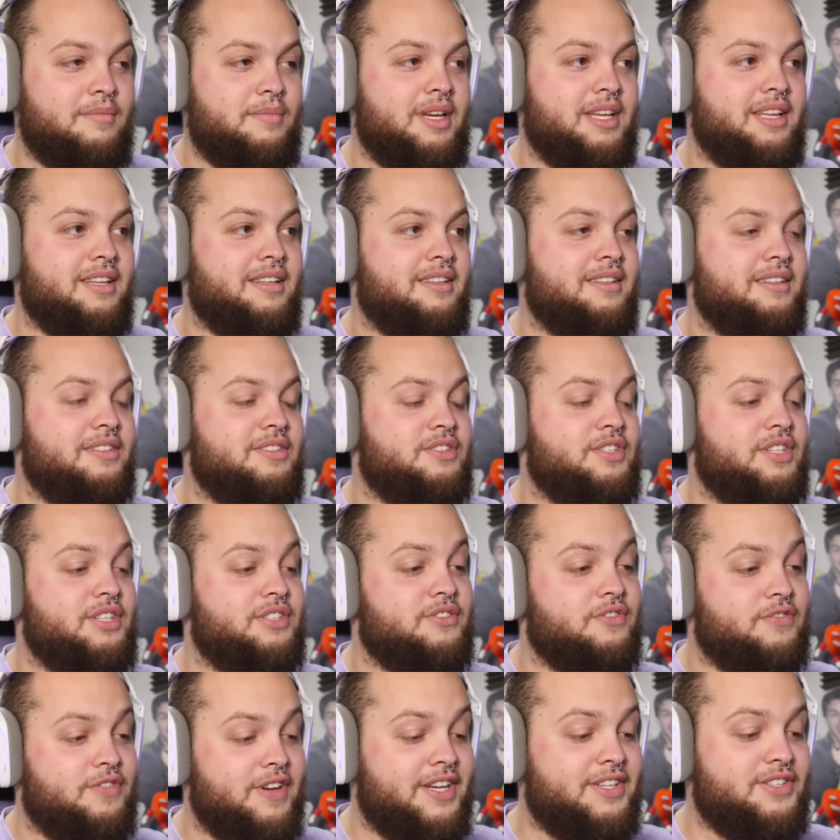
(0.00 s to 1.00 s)
mean,
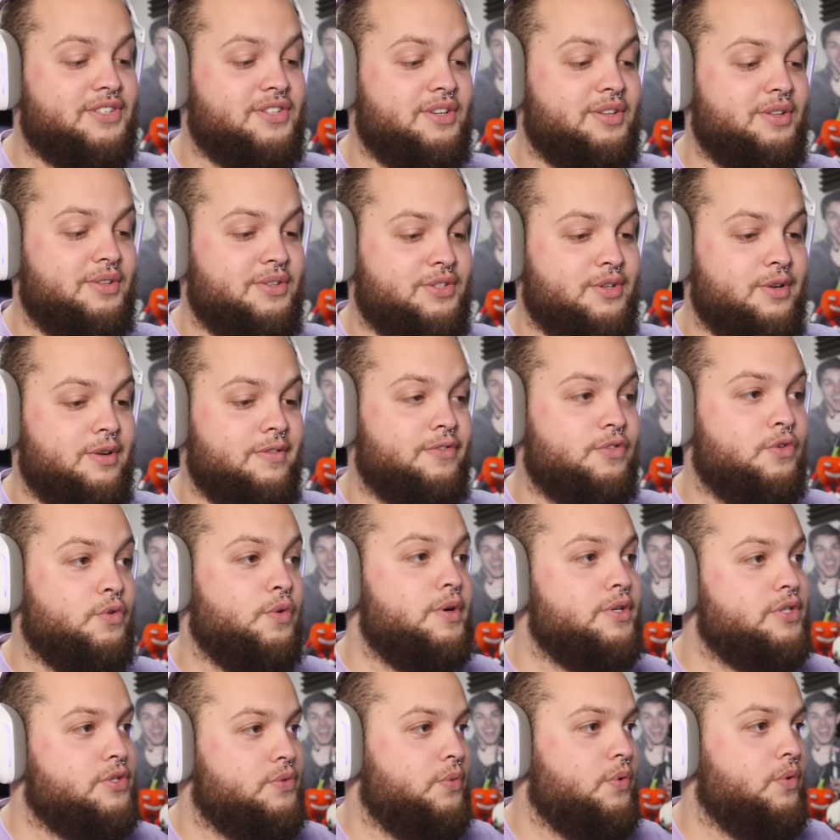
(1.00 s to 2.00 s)
she's fictional, so of
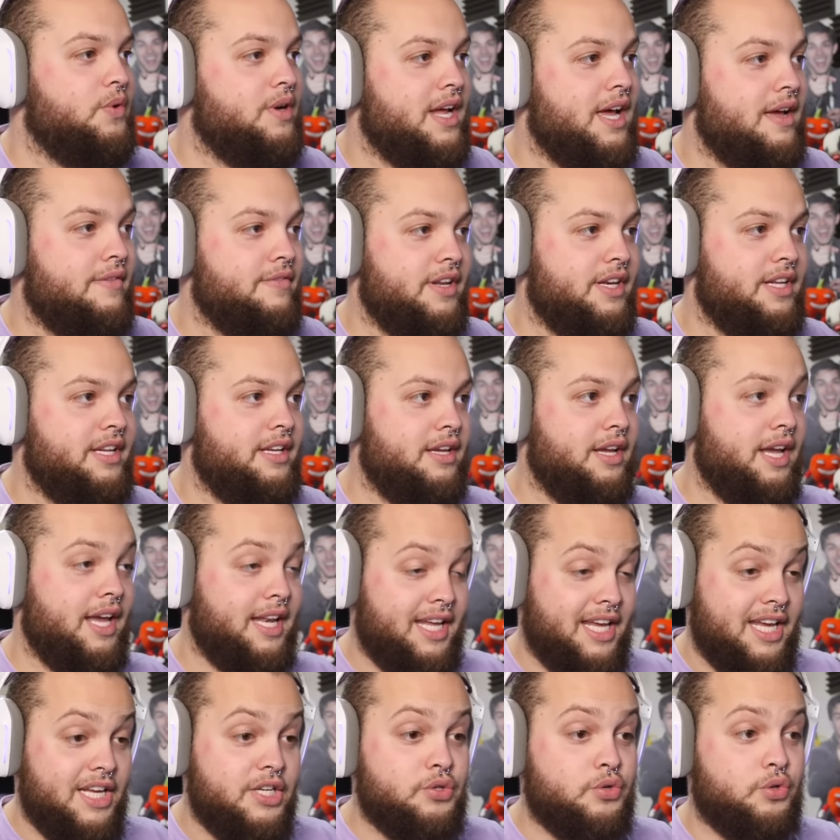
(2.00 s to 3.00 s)
course you won't have any
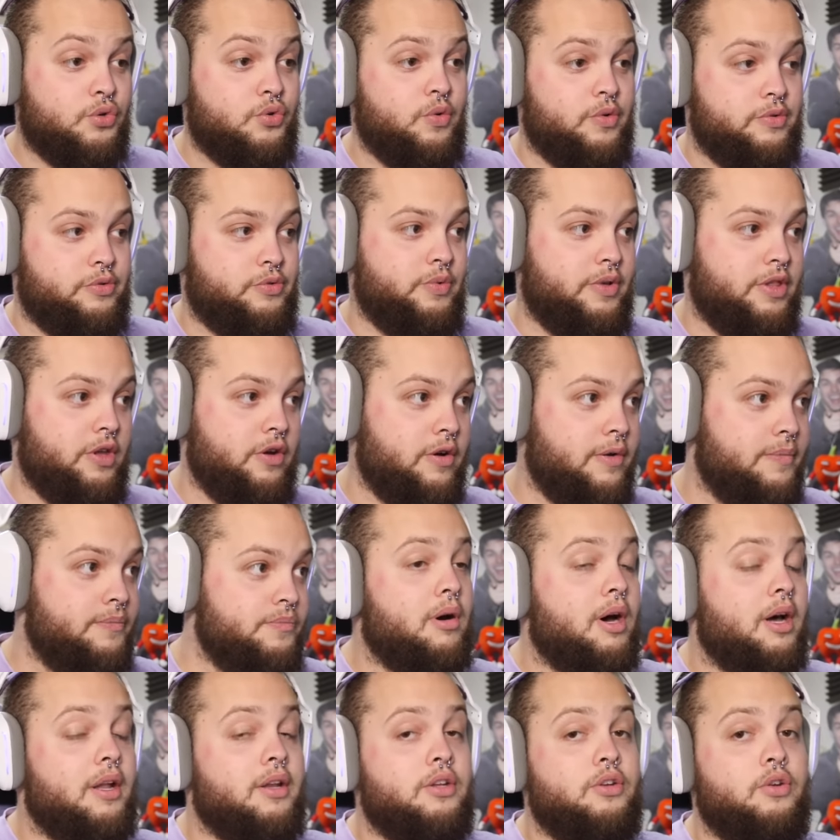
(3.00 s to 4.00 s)
intercourse with her.
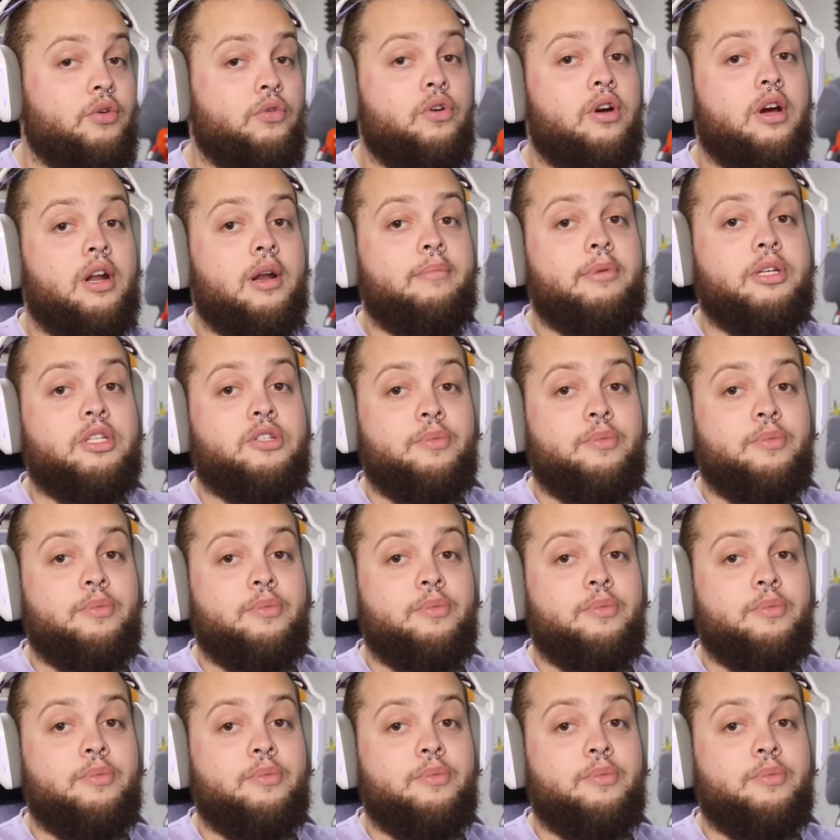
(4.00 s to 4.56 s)
But you're gonna be